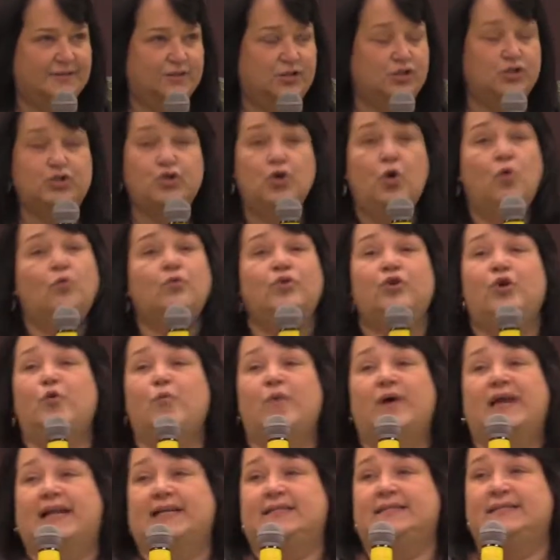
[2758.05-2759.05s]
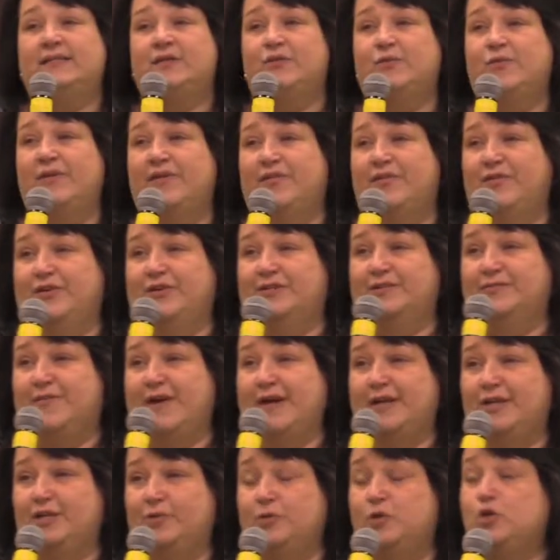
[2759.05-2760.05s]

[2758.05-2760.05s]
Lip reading: You don't know what I deal with on a regular.